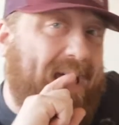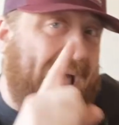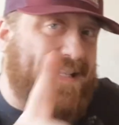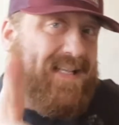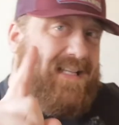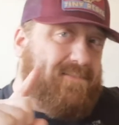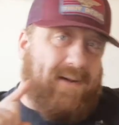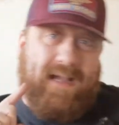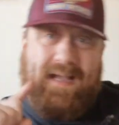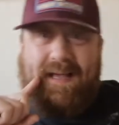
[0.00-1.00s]
that is
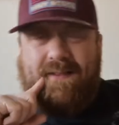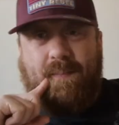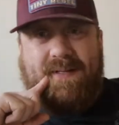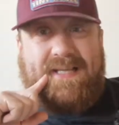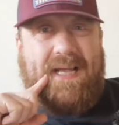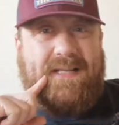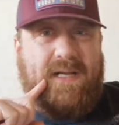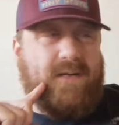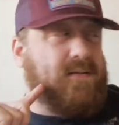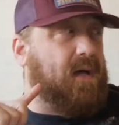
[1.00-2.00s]
where the
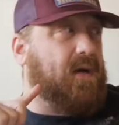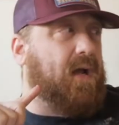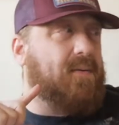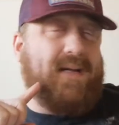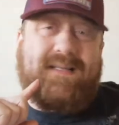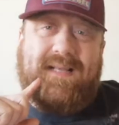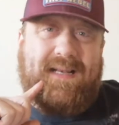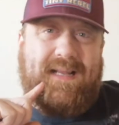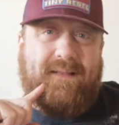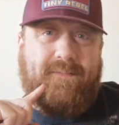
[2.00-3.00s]
potatoes are going
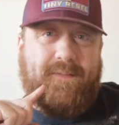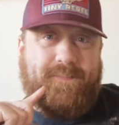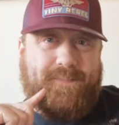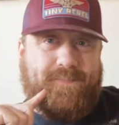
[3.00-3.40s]
to live.